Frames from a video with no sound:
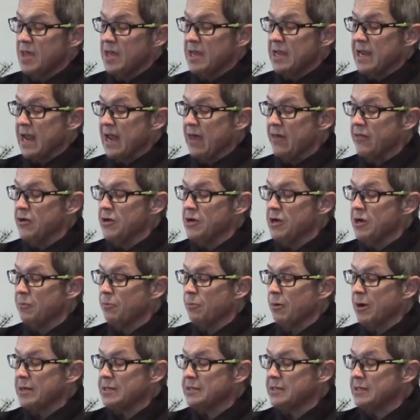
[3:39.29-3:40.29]
gathered near
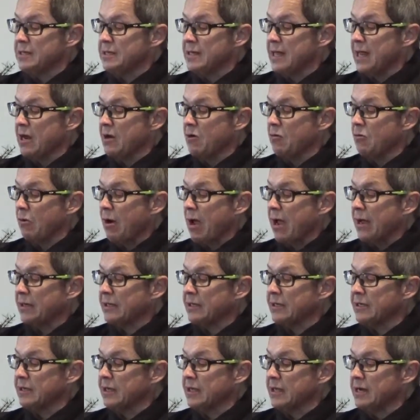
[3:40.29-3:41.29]
present-day
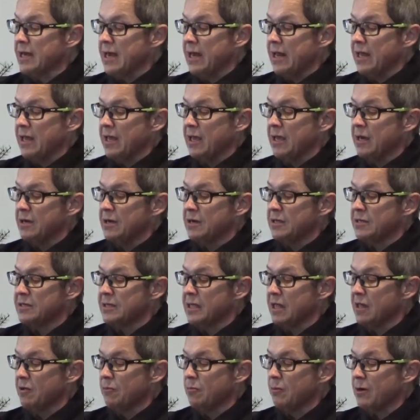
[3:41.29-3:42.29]
Rockton, Connecticut, to
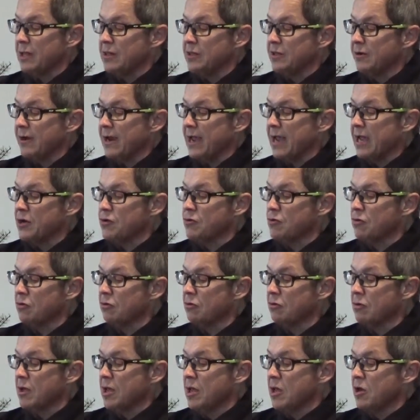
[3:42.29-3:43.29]
celebrate their
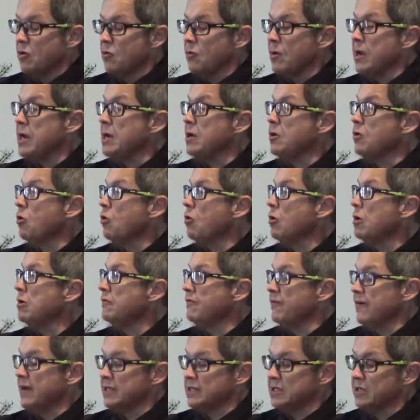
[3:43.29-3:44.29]
annual Green
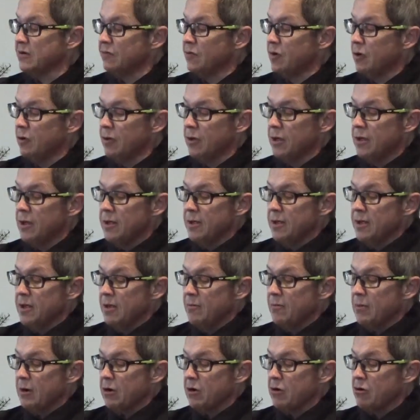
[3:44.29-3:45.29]
Corn Festival.
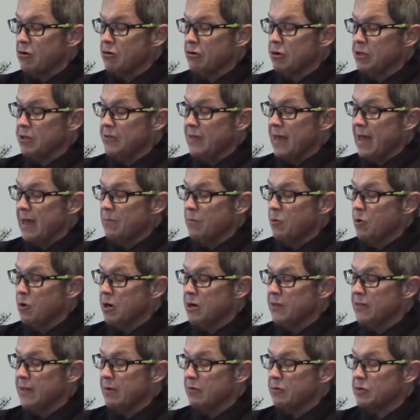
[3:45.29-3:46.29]
Very early that
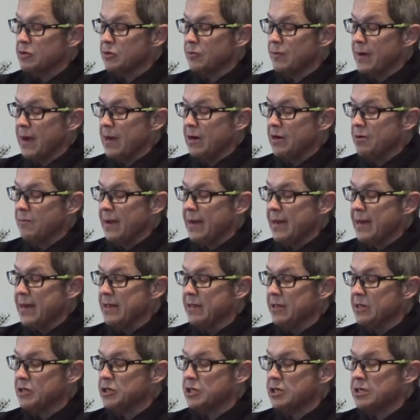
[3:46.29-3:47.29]
morning, they were surrounded by
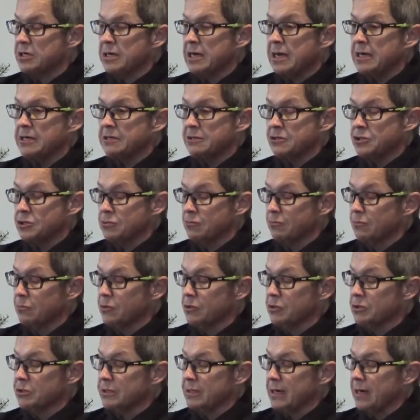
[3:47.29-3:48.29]
English and Dutch
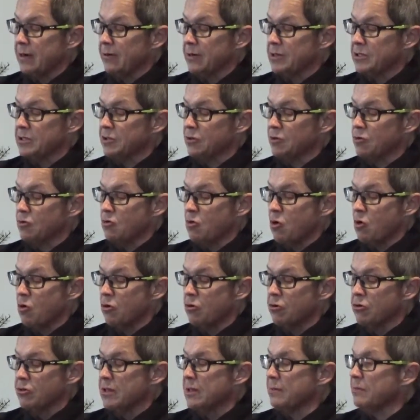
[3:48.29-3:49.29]
mercenaries who
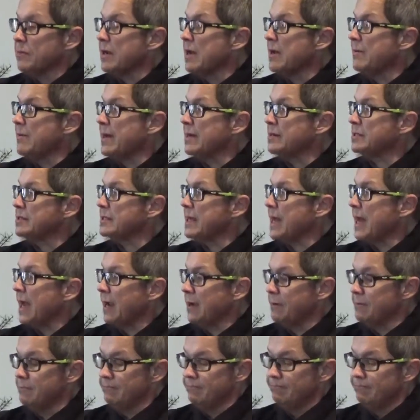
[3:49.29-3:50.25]
ordered them to come outside.